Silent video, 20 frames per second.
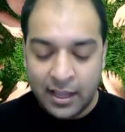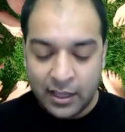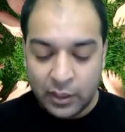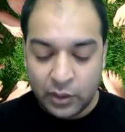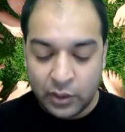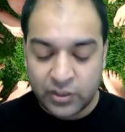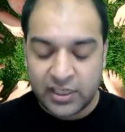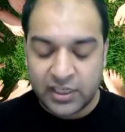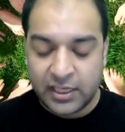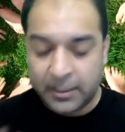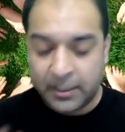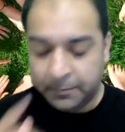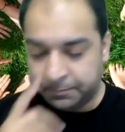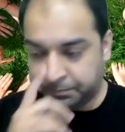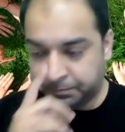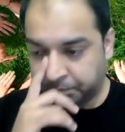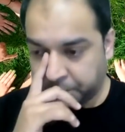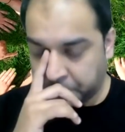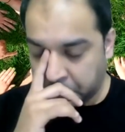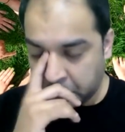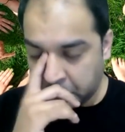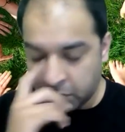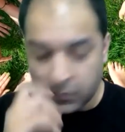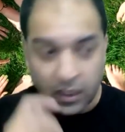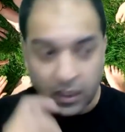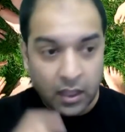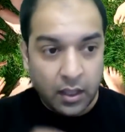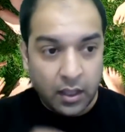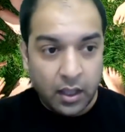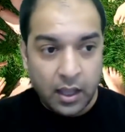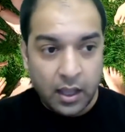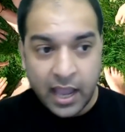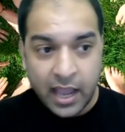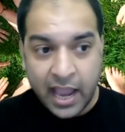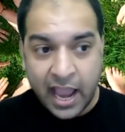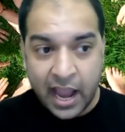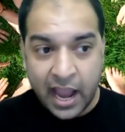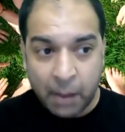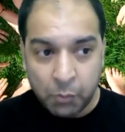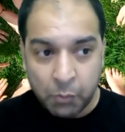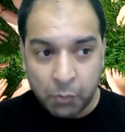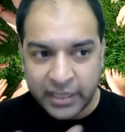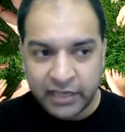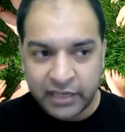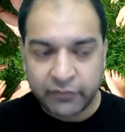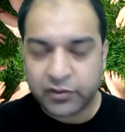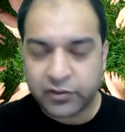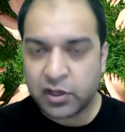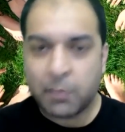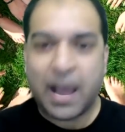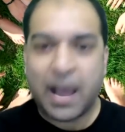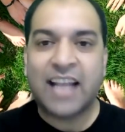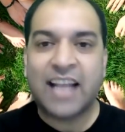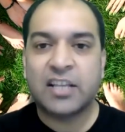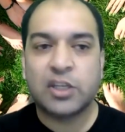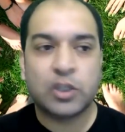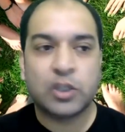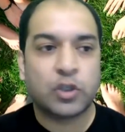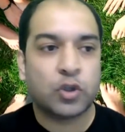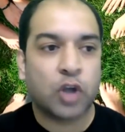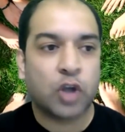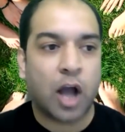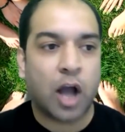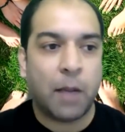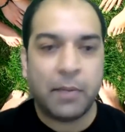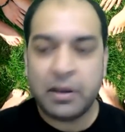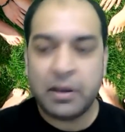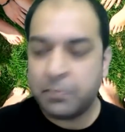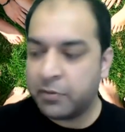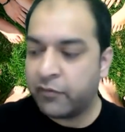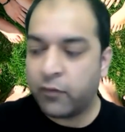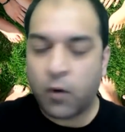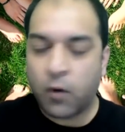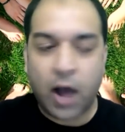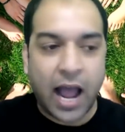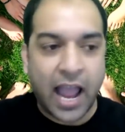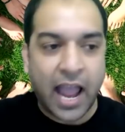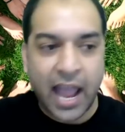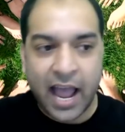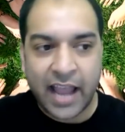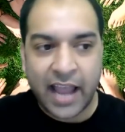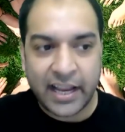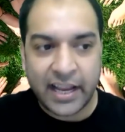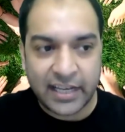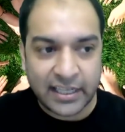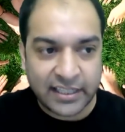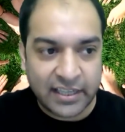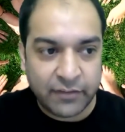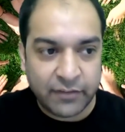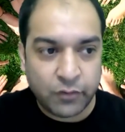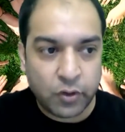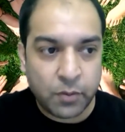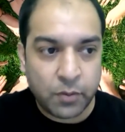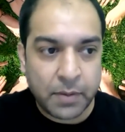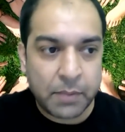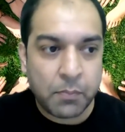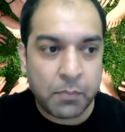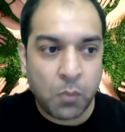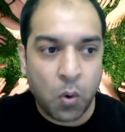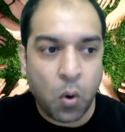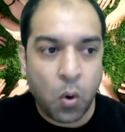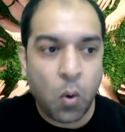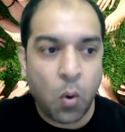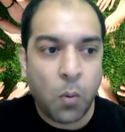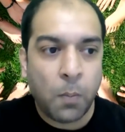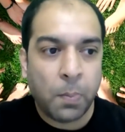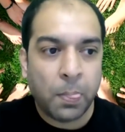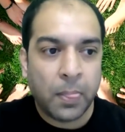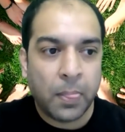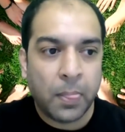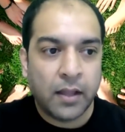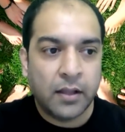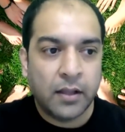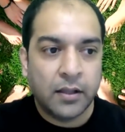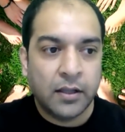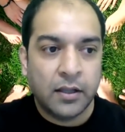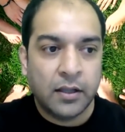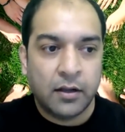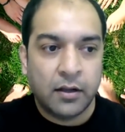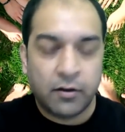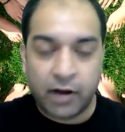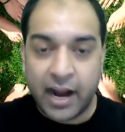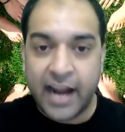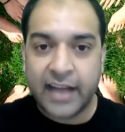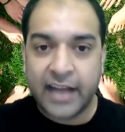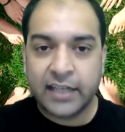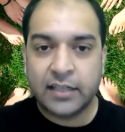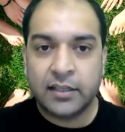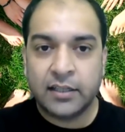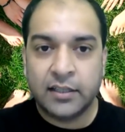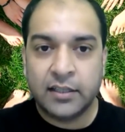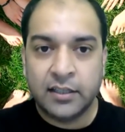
You see, I'm waiting for some answers to come in before I give you a bit more, right?